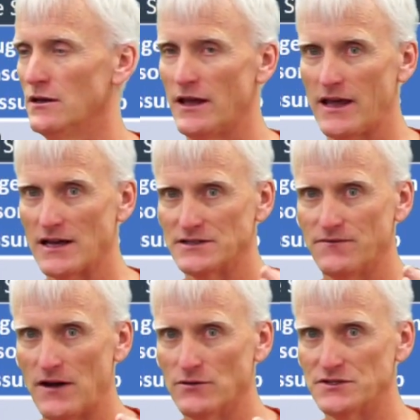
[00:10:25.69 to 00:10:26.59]
like as
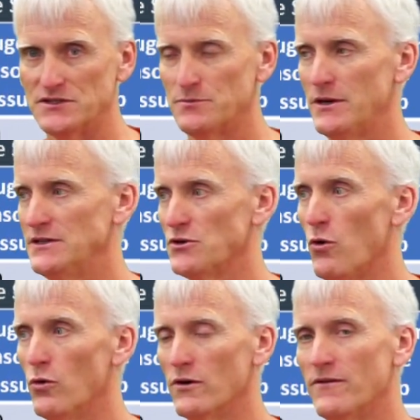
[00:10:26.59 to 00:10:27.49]
if I was in space,
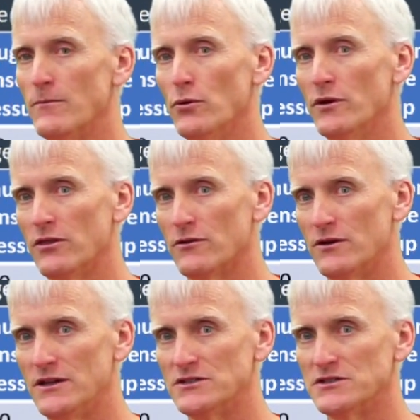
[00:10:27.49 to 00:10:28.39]
or if I'm pulling
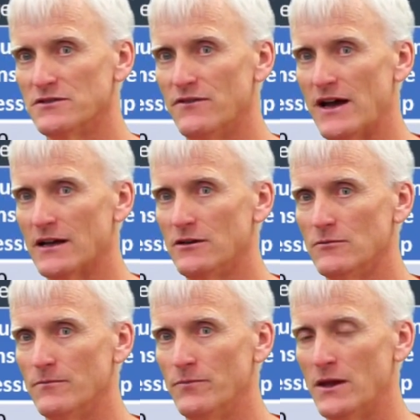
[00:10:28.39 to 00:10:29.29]
30 inches of vacuum.